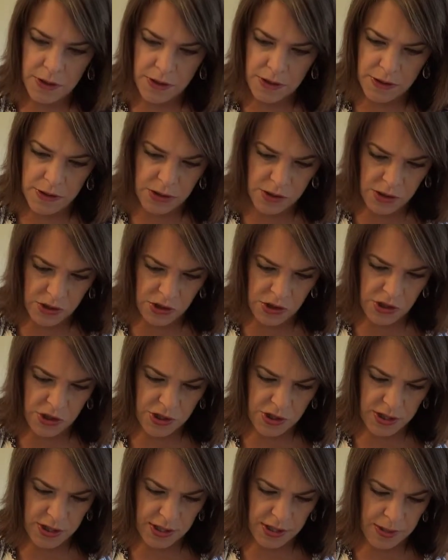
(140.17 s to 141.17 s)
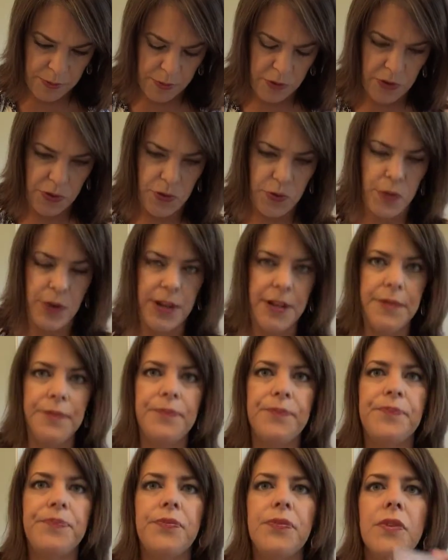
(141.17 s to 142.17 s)
This is shade number 3.
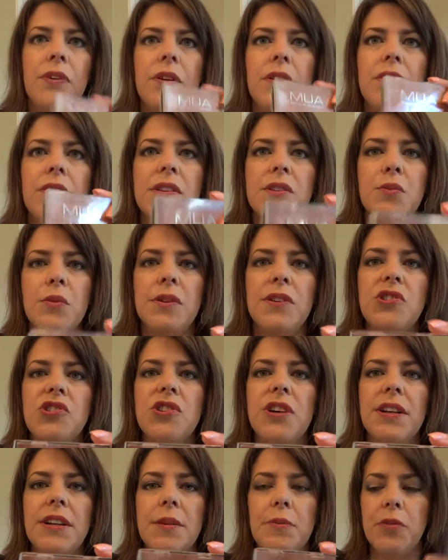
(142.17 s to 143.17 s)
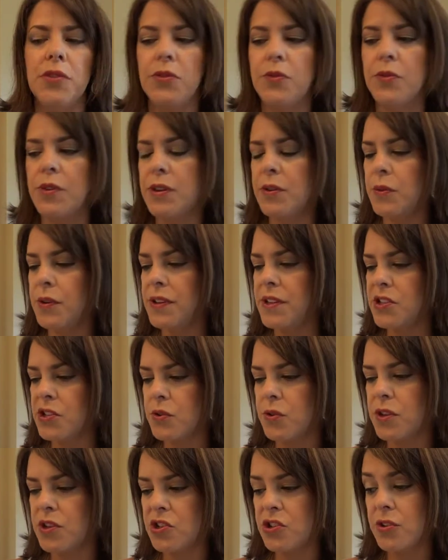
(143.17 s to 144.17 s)
This one is shade number 3, the one that's
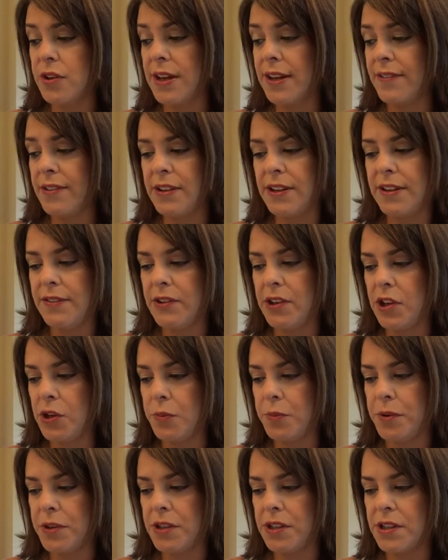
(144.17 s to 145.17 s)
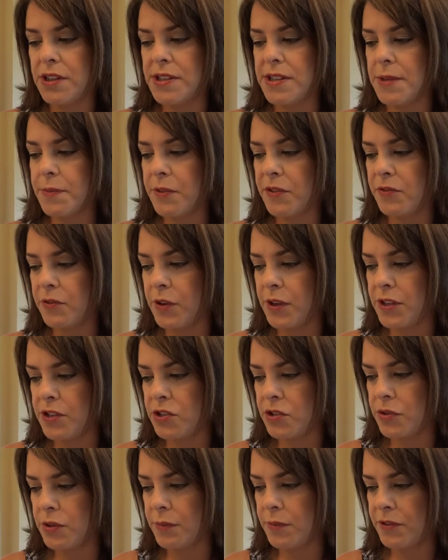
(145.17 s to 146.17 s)
crushed. So I haven't even opened it because I'm afraid
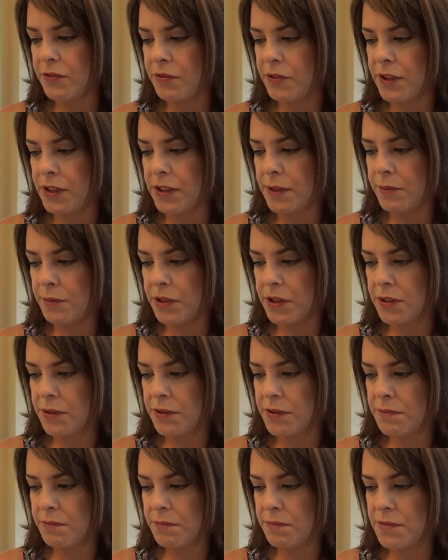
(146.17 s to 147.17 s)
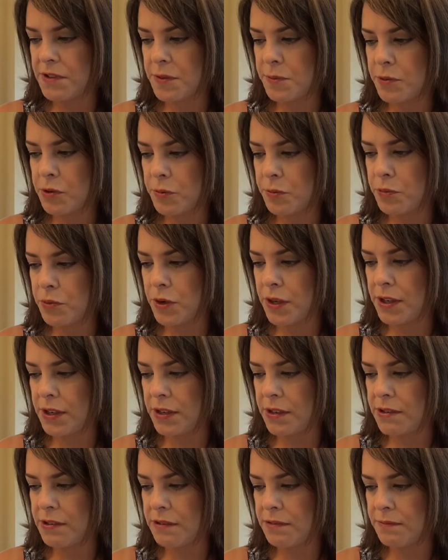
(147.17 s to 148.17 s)
to. I'm afraid I'm gonna spill
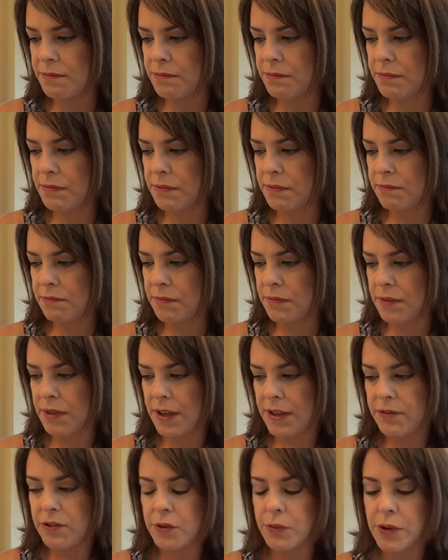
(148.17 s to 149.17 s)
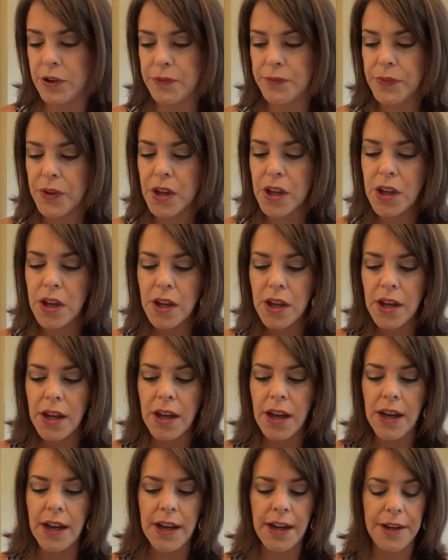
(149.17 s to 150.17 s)
product everywhere.
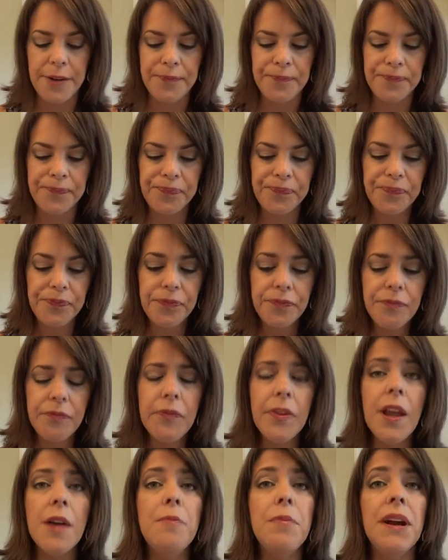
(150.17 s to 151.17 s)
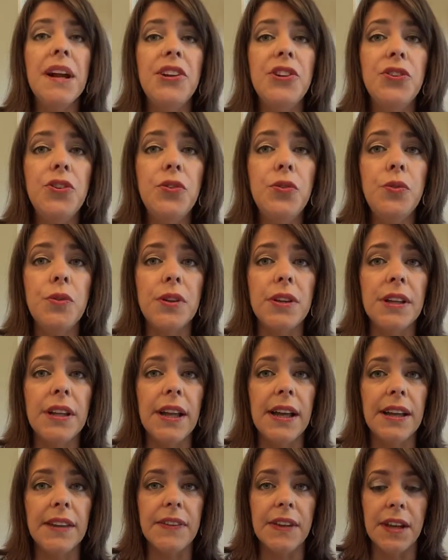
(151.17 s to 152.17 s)
But I do really
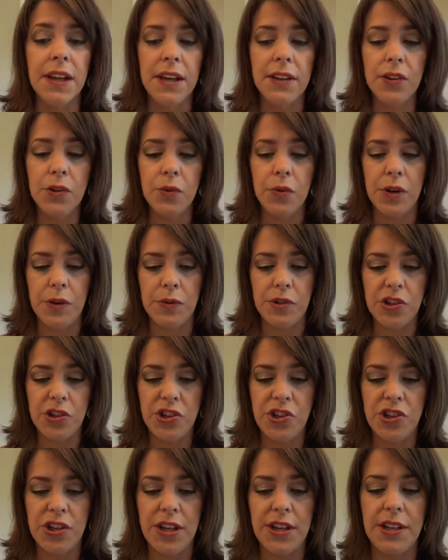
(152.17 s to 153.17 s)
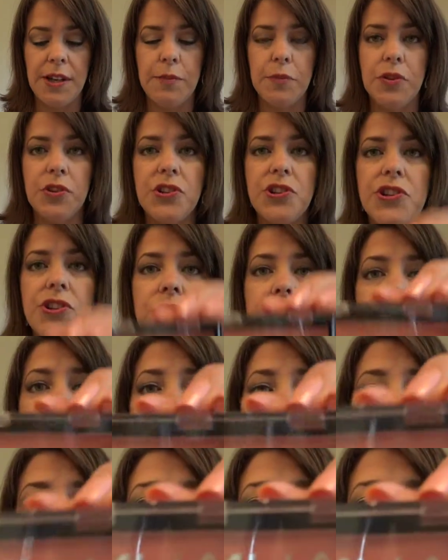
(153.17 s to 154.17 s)
like the other one, which is shade number 2.